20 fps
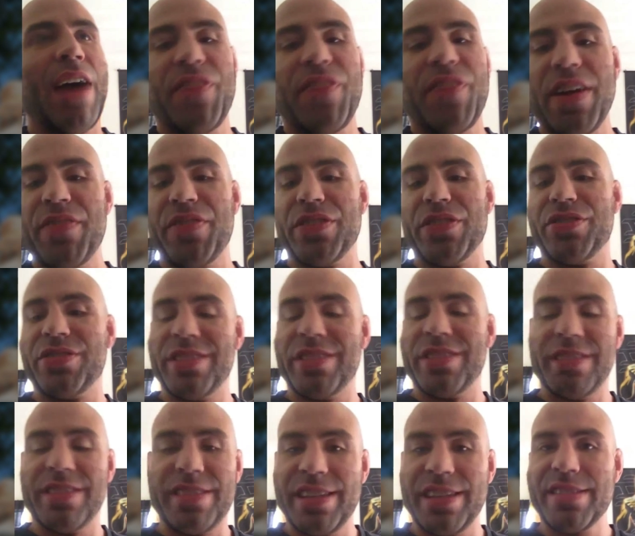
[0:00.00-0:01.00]
I fight for
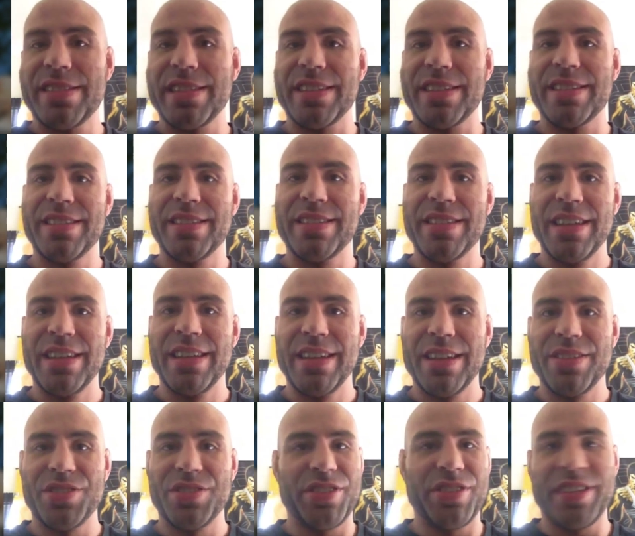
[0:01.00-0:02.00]
statistics.
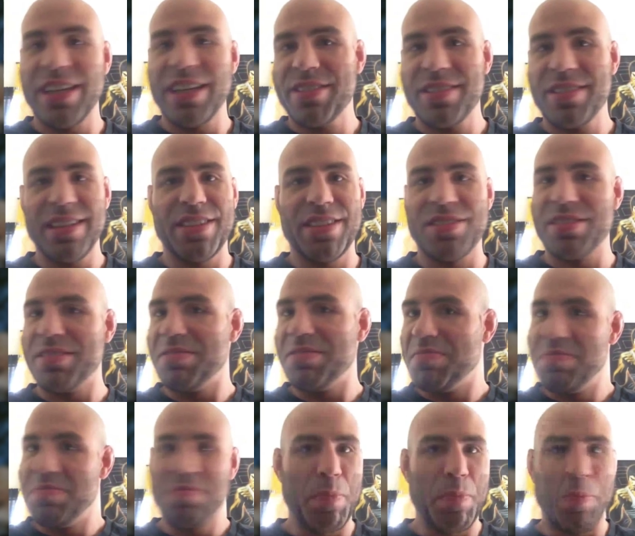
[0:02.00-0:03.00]

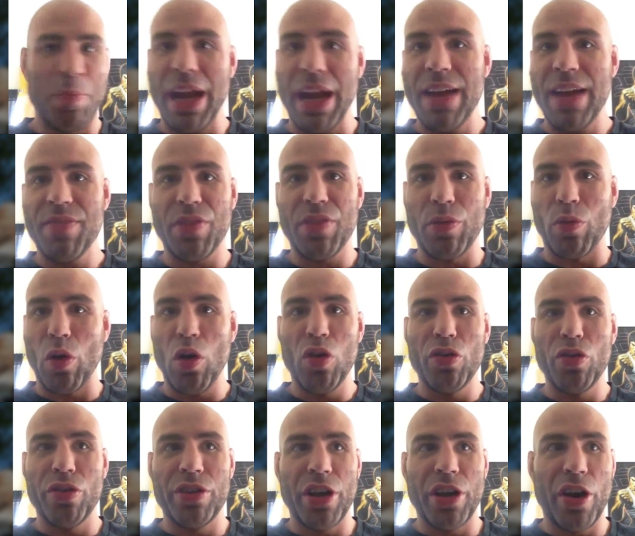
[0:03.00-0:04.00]
Statistics pave the
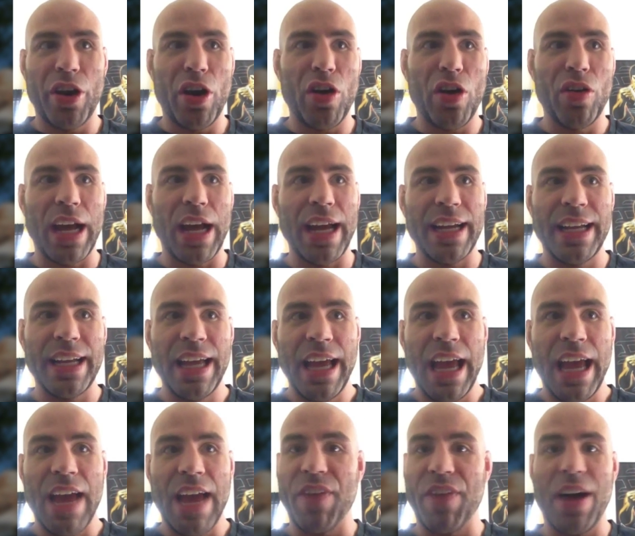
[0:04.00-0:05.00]
road. Like
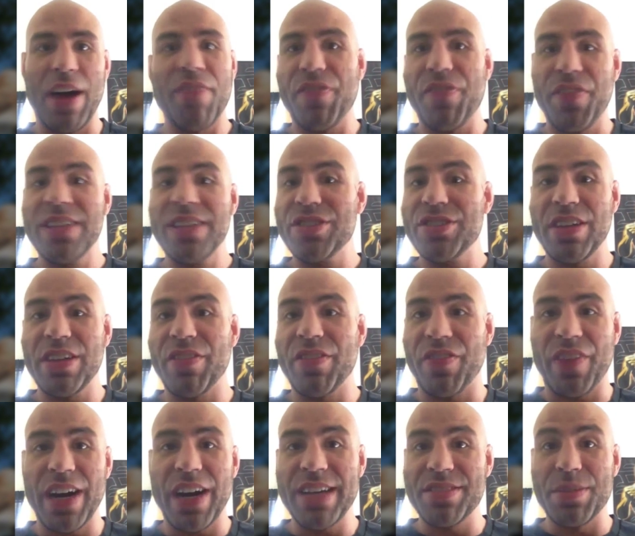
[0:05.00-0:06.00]
if I'm
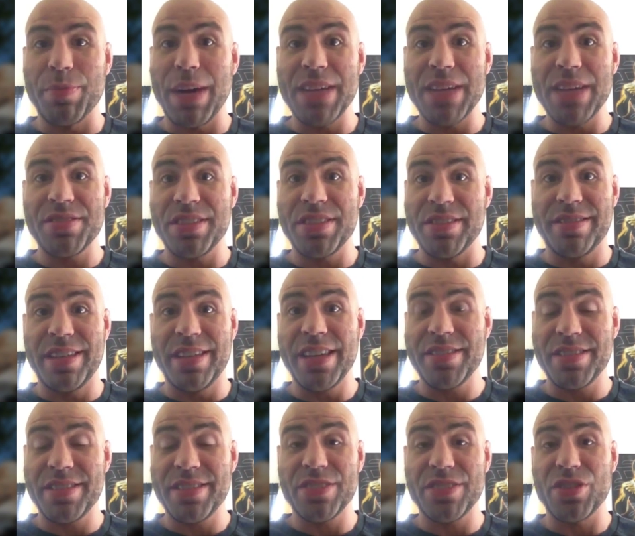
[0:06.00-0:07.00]
finishing fights and my
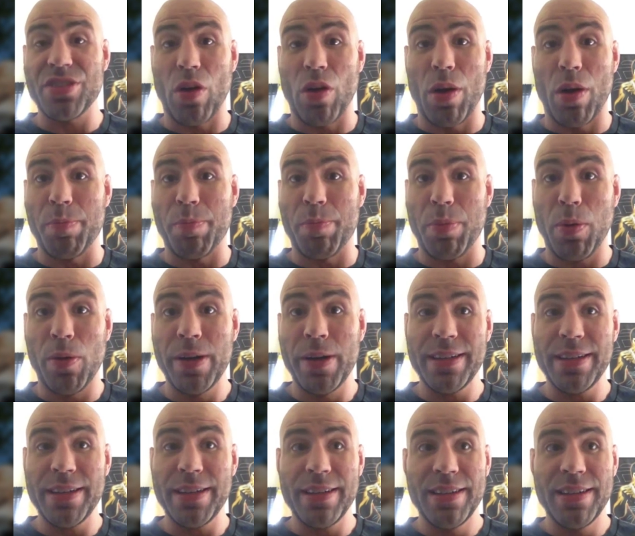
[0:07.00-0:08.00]
statistics are on
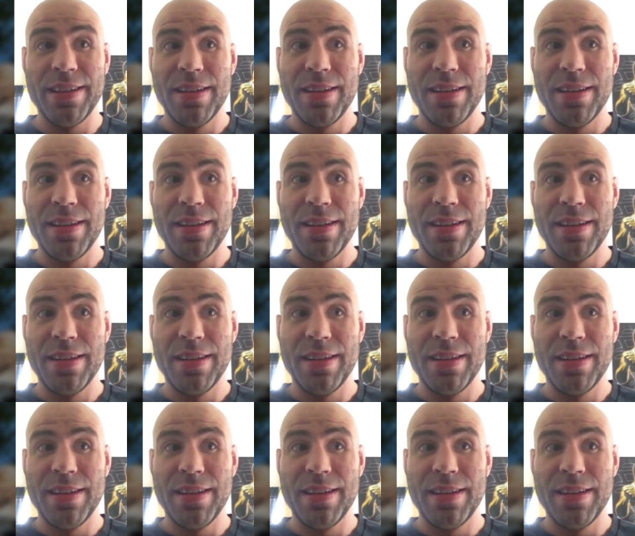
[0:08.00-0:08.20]
point,